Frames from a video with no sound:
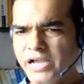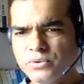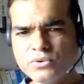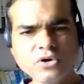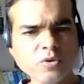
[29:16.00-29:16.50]
I
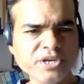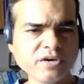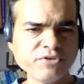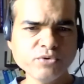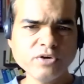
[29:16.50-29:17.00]
don't know how
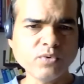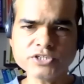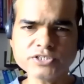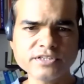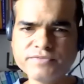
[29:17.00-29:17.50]
many of you will
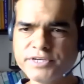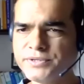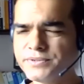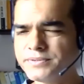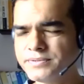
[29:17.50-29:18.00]
watch this
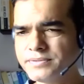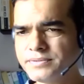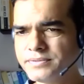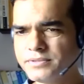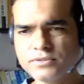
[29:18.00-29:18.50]
video.
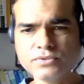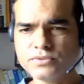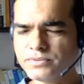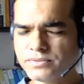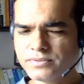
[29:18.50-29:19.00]

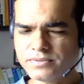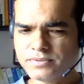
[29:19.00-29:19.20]
Don't know.